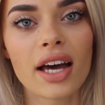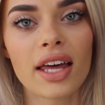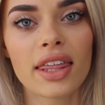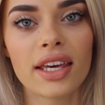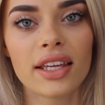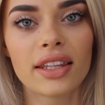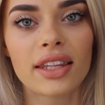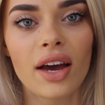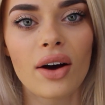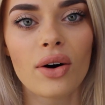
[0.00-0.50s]
I
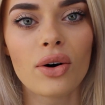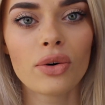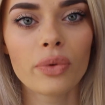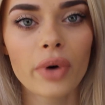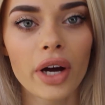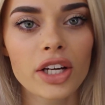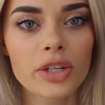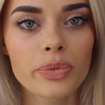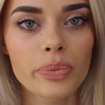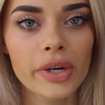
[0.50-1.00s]
think they all
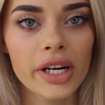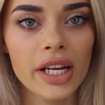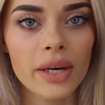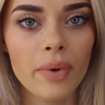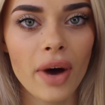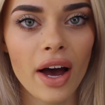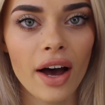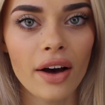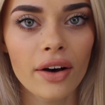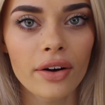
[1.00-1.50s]
worked pretty
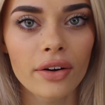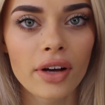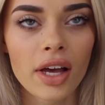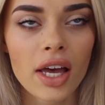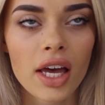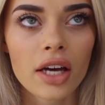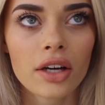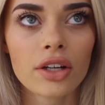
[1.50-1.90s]
well.